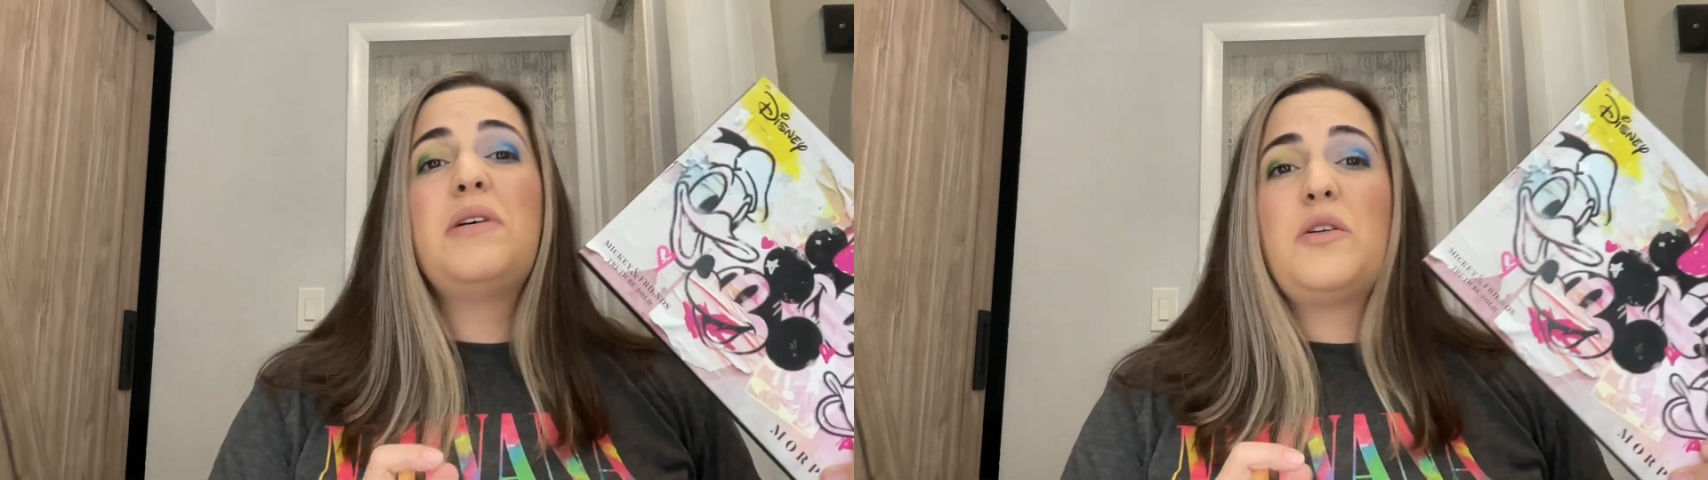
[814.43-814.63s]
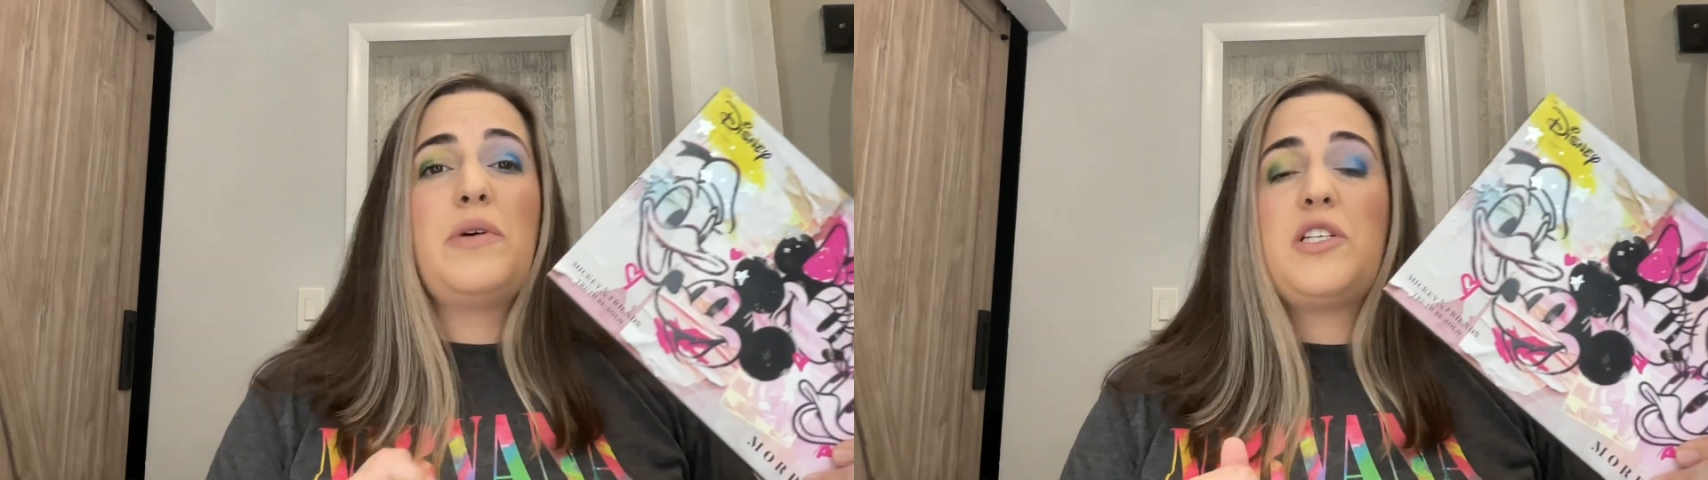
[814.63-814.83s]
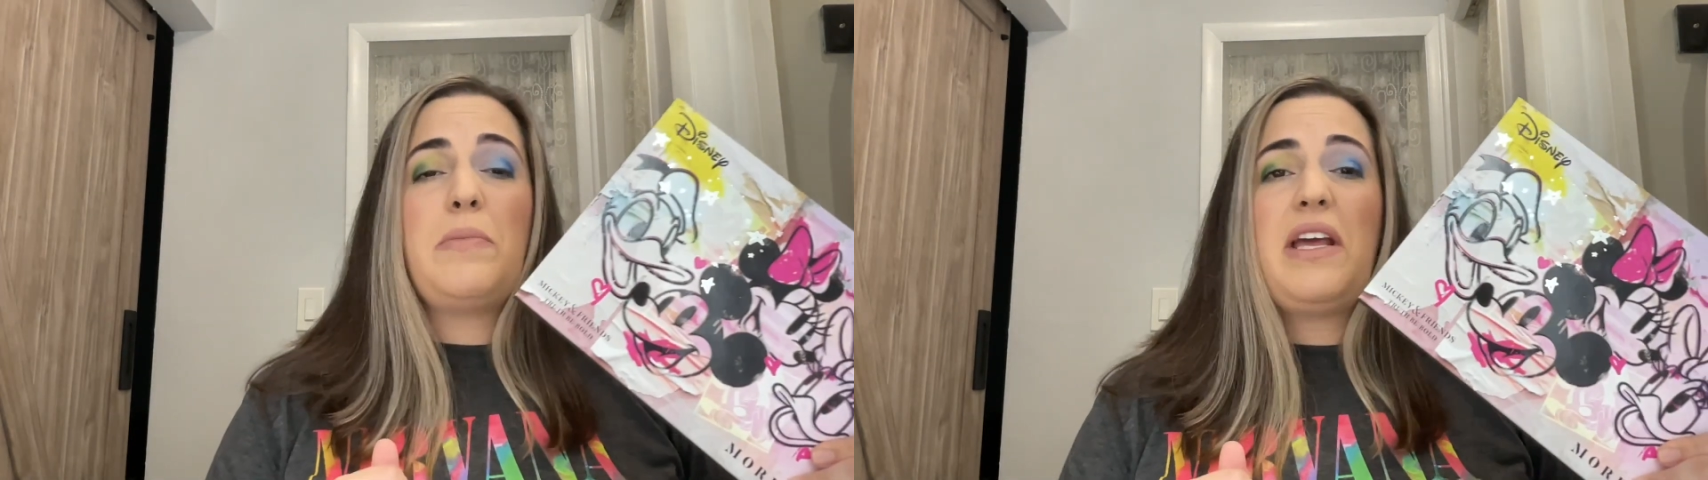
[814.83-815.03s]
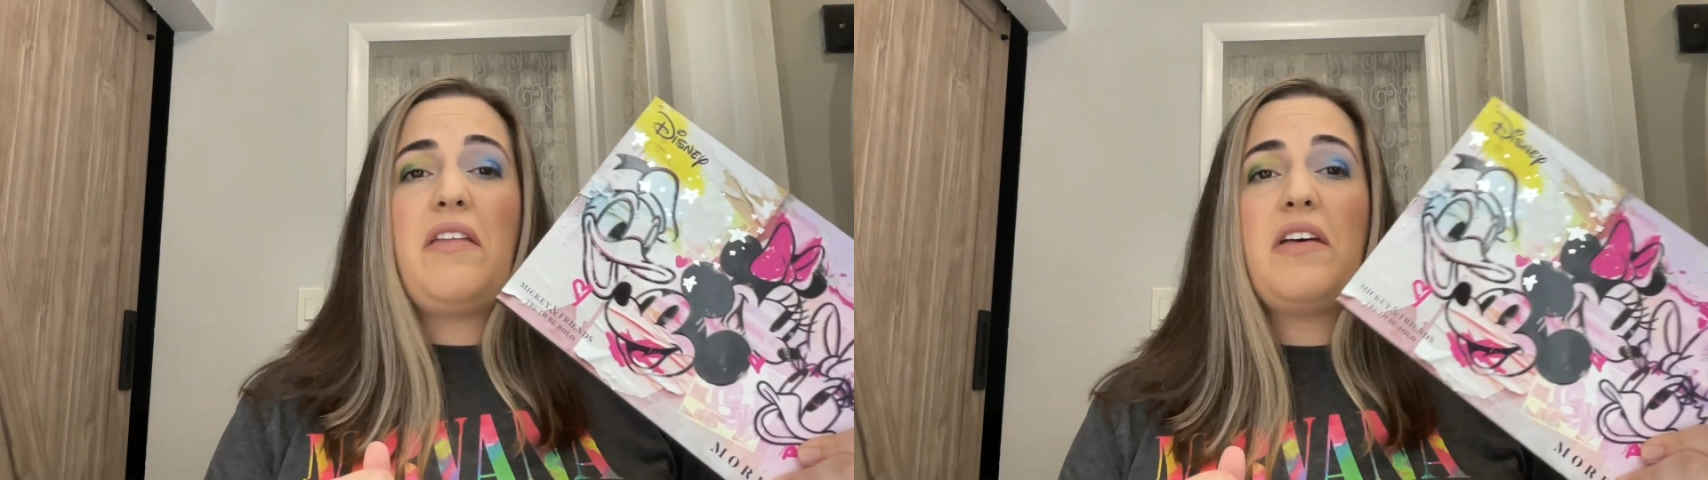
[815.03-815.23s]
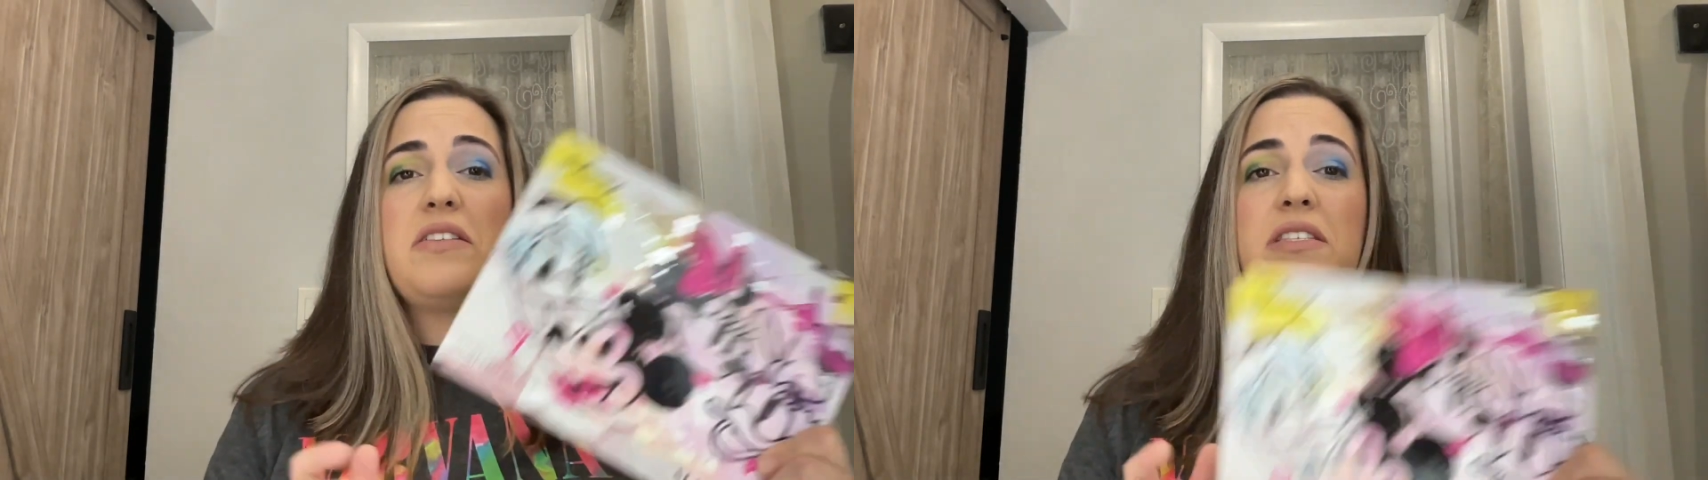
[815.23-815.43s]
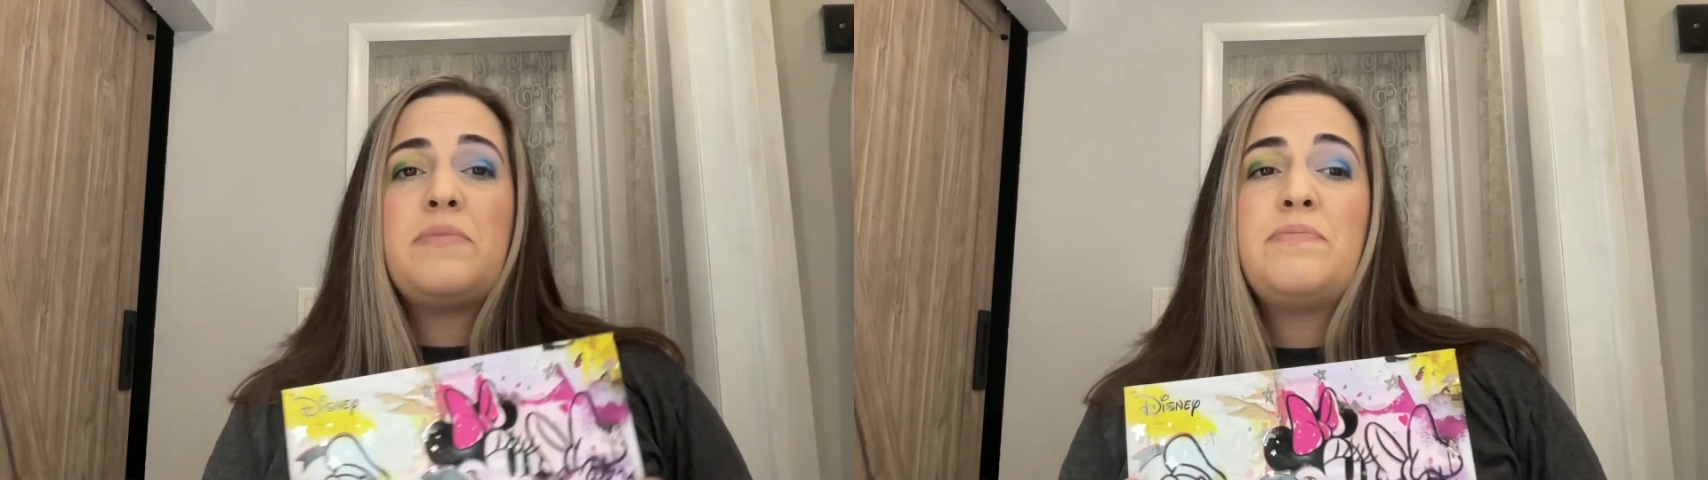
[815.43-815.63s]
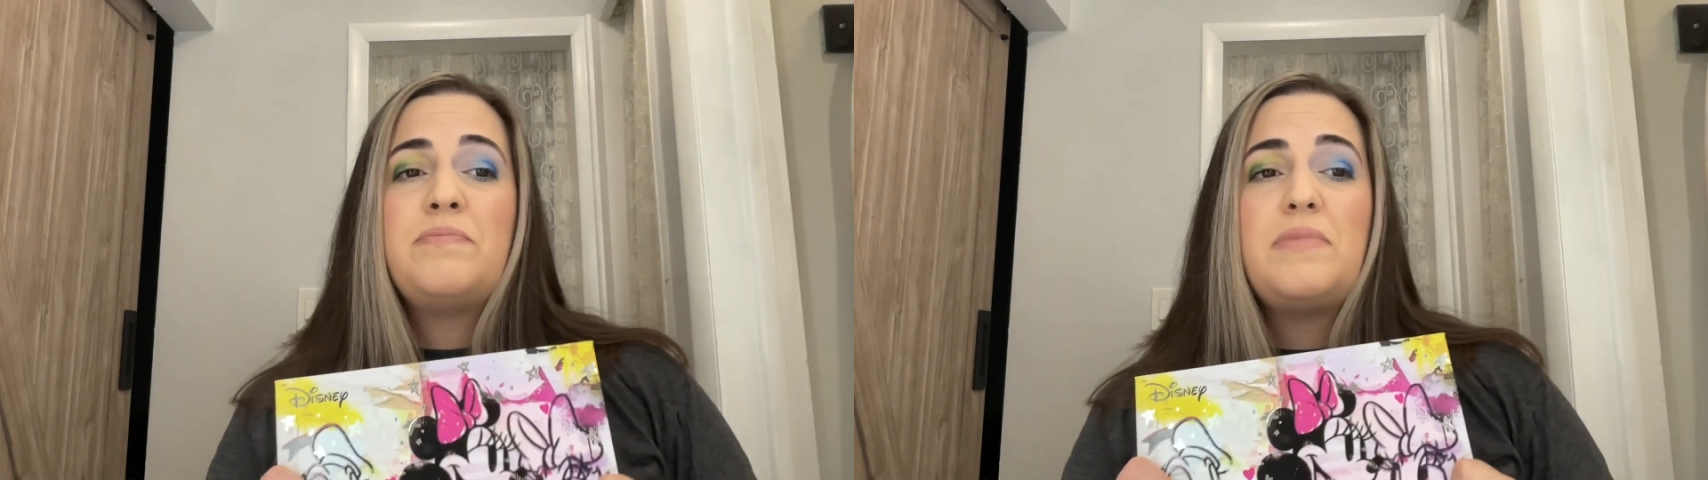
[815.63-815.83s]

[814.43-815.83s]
But don't waste your money on this.